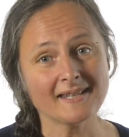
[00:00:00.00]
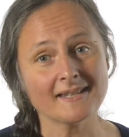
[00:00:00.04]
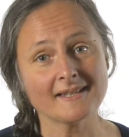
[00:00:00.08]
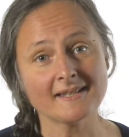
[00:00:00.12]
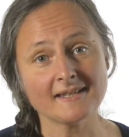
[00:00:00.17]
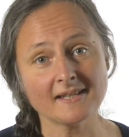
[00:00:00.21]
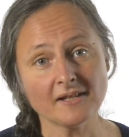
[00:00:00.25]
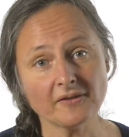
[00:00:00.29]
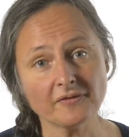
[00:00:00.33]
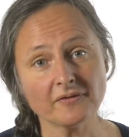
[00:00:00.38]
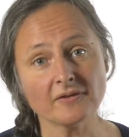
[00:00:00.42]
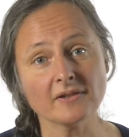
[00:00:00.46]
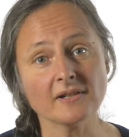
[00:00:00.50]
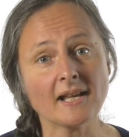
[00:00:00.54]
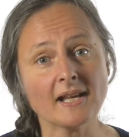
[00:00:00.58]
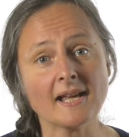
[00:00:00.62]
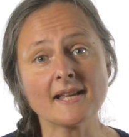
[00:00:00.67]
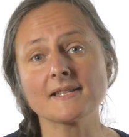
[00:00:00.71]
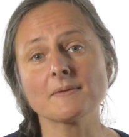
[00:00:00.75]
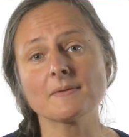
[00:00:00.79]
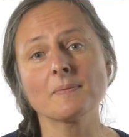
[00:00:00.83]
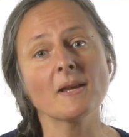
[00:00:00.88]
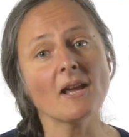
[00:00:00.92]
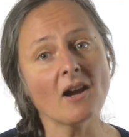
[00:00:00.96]
it's different
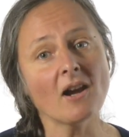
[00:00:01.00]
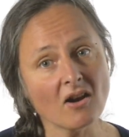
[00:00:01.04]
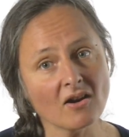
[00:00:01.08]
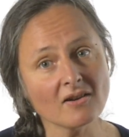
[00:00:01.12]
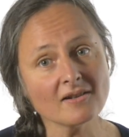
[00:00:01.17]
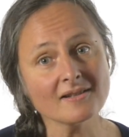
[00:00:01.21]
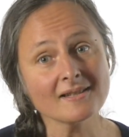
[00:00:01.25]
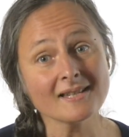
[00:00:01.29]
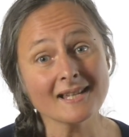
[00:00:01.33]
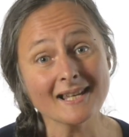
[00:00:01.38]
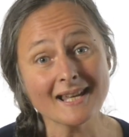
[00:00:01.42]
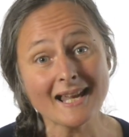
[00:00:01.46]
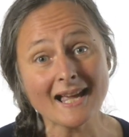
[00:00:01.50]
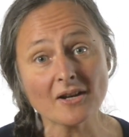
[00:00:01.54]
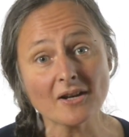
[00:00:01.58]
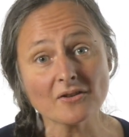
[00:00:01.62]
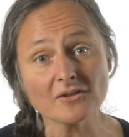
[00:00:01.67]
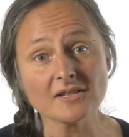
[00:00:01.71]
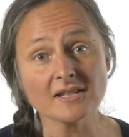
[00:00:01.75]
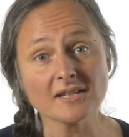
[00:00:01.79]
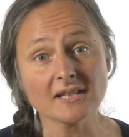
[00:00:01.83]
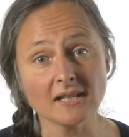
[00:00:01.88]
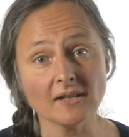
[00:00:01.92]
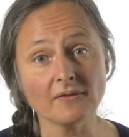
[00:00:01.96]
as we aren't
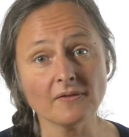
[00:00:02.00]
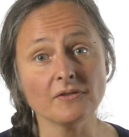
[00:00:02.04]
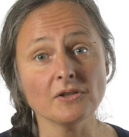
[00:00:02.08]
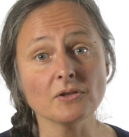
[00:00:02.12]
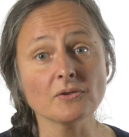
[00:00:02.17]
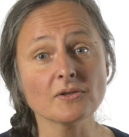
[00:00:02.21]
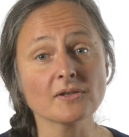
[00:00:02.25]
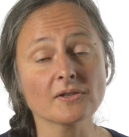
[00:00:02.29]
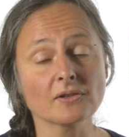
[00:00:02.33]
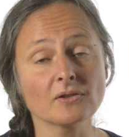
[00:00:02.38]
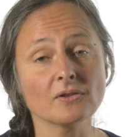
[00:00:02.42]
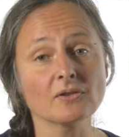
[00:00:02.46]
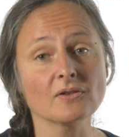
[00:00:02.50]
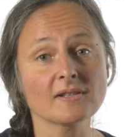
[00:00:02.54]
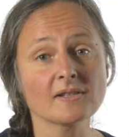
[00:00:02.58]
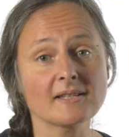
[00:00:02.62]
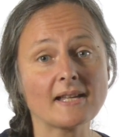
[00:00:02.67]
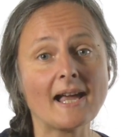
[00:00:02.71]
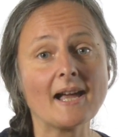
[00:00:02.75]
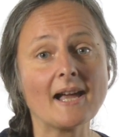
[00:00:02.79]
allowed to give you scores